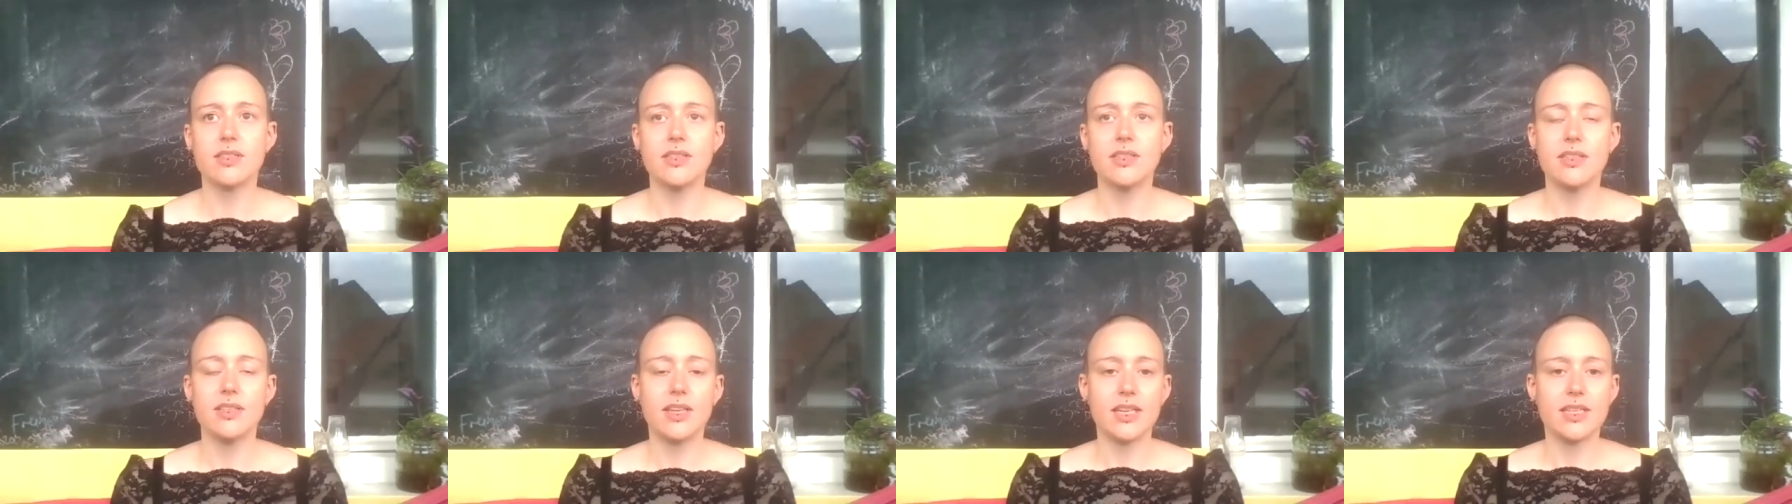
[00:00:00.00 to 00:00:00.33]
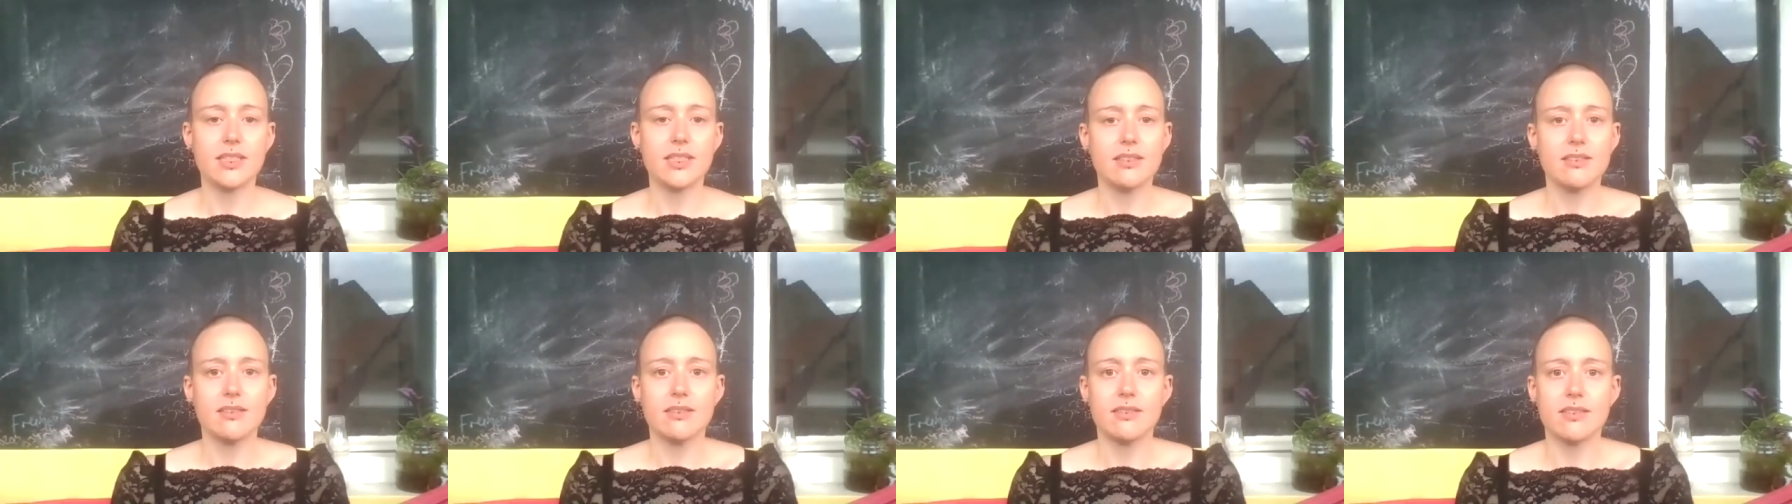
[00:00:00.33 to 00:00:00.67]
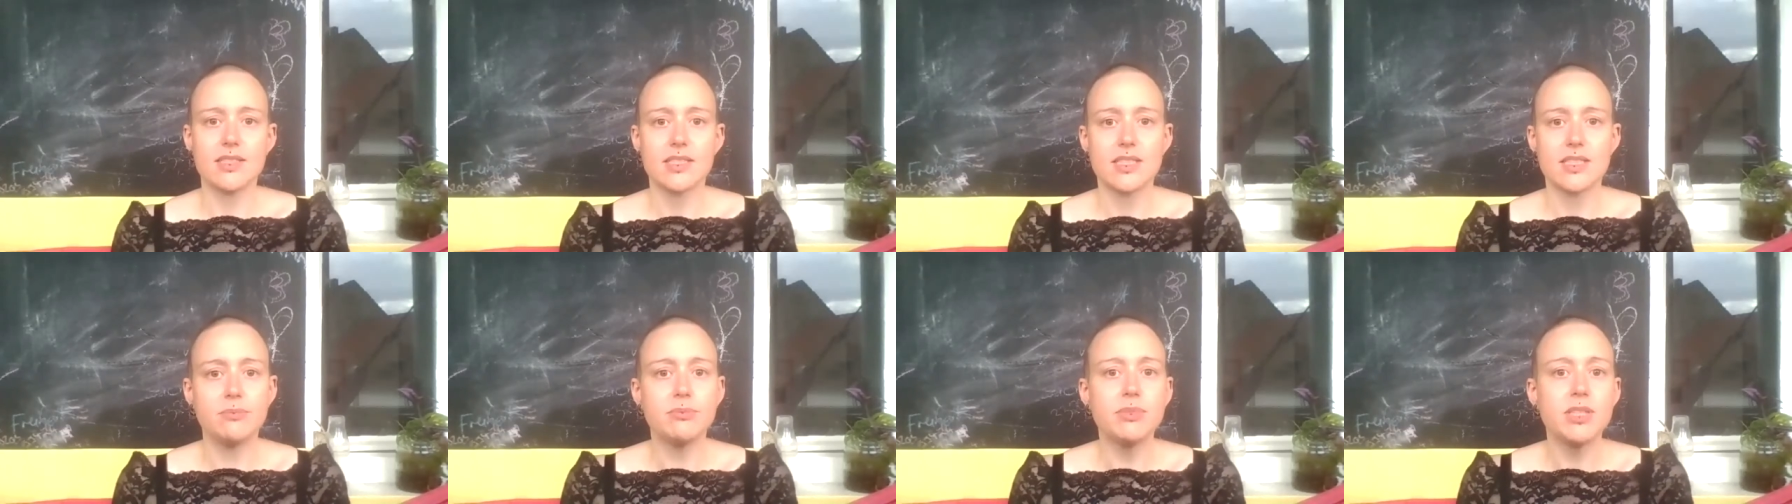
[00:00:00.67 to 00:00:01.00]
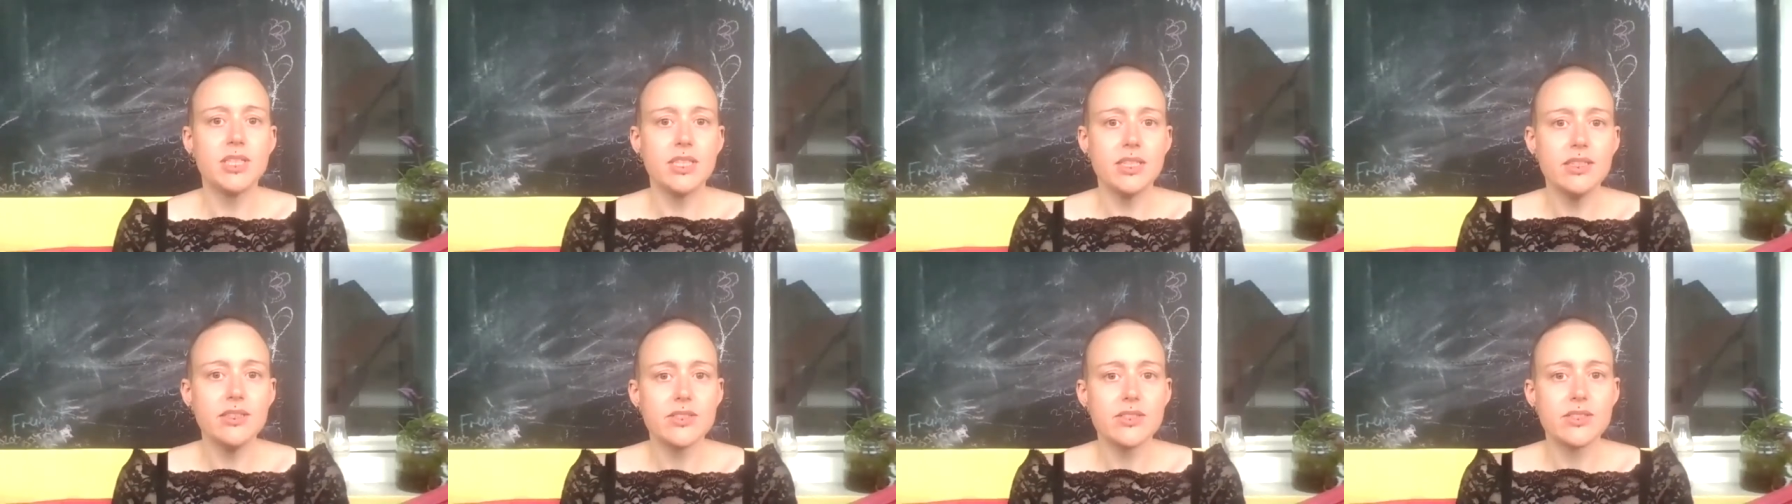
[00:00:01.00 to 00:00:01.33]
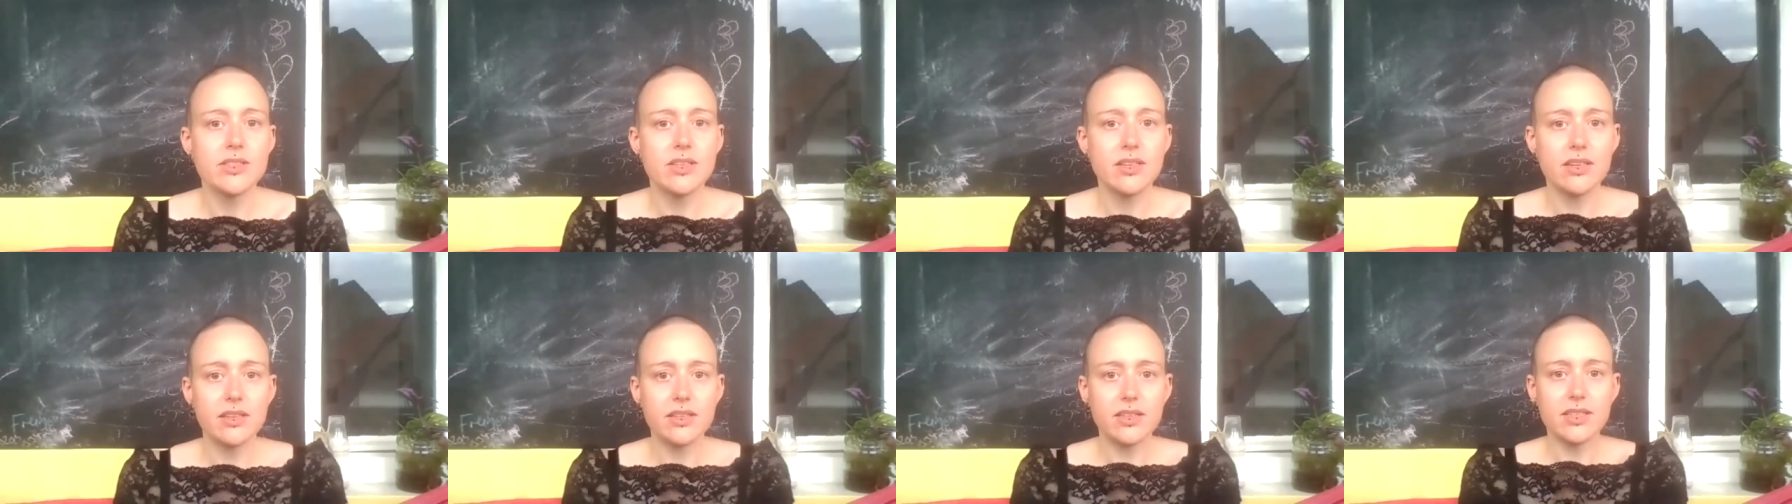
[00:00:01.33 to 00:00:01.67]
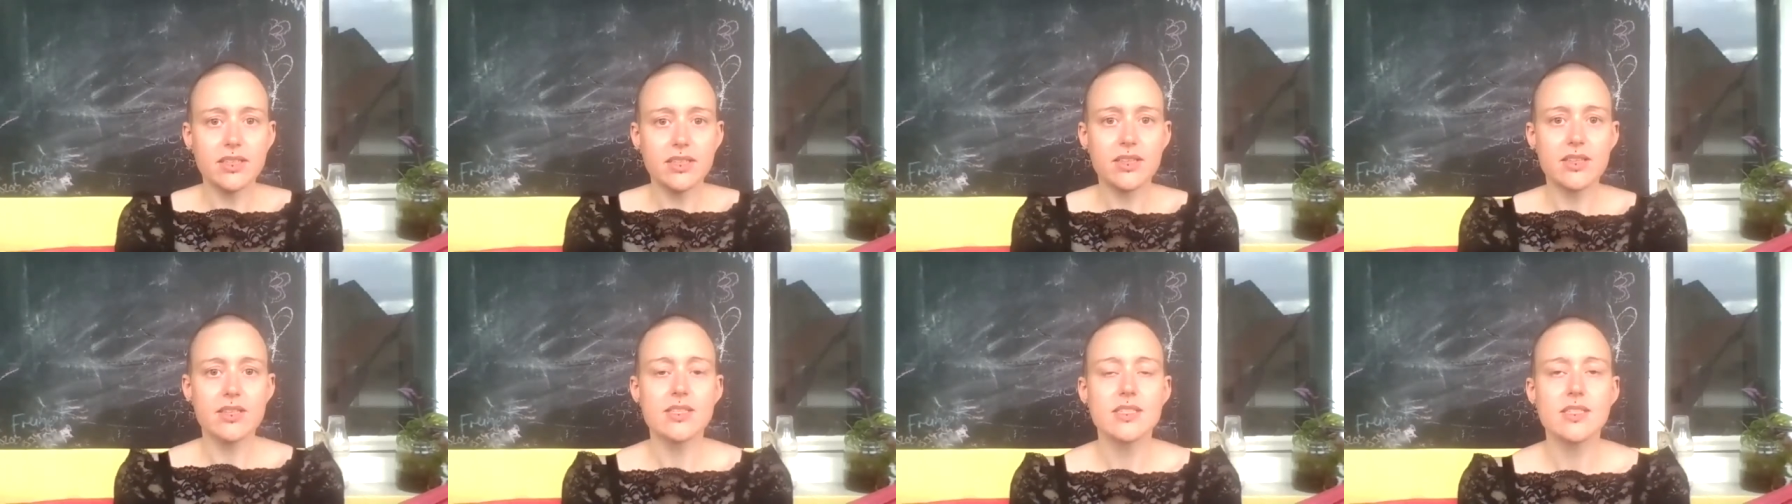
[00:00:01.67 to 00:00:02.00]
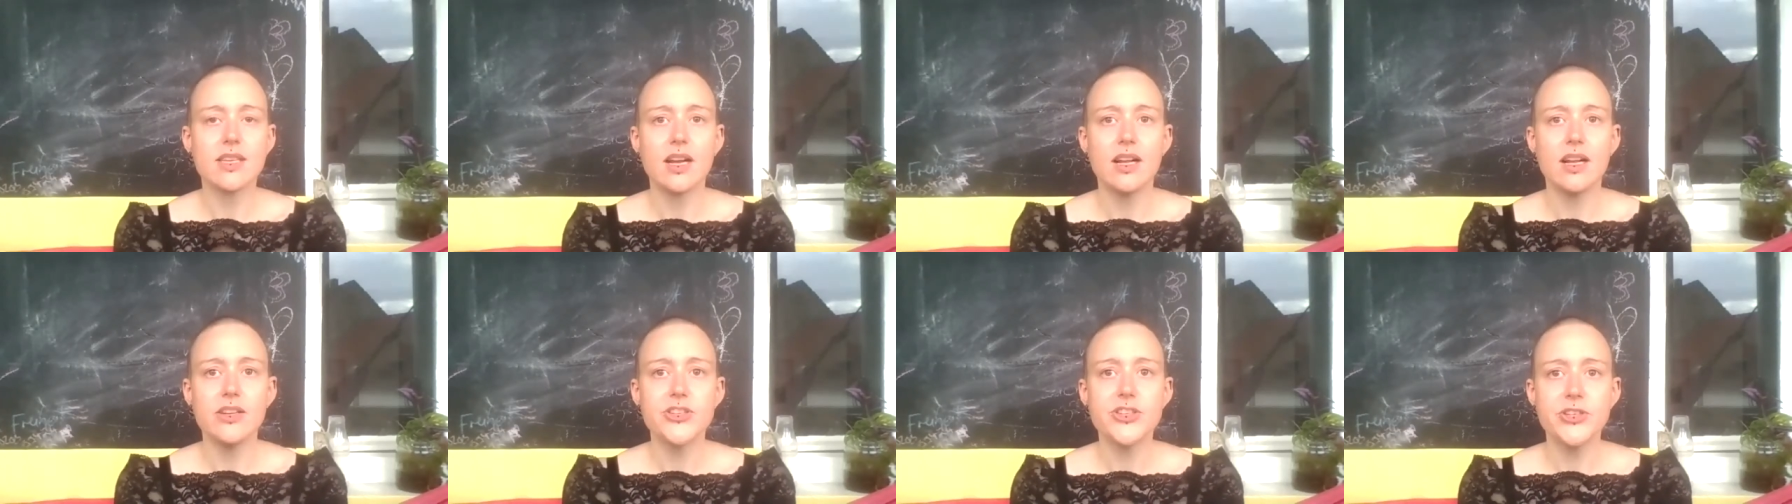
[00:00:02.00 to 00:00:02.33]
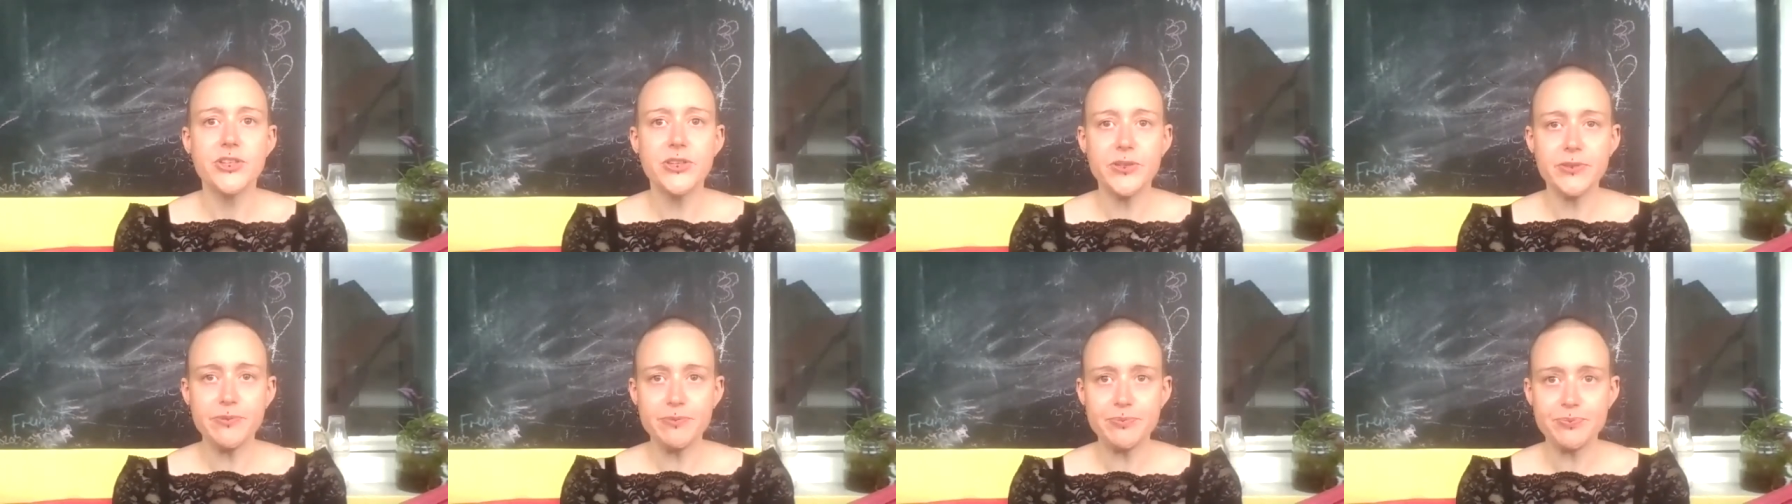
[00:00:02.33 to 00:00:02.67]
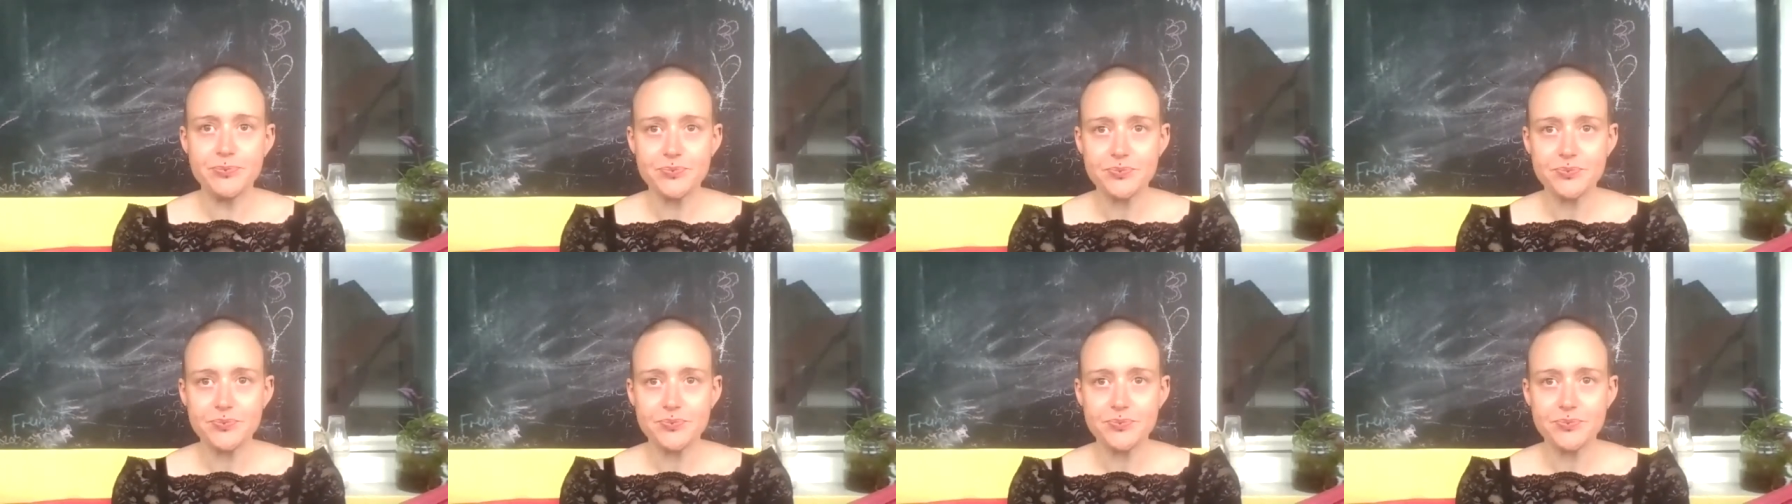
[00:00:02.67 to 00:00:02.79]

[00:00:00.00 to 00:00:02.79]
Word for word: like uh, some yeasts are in this culture.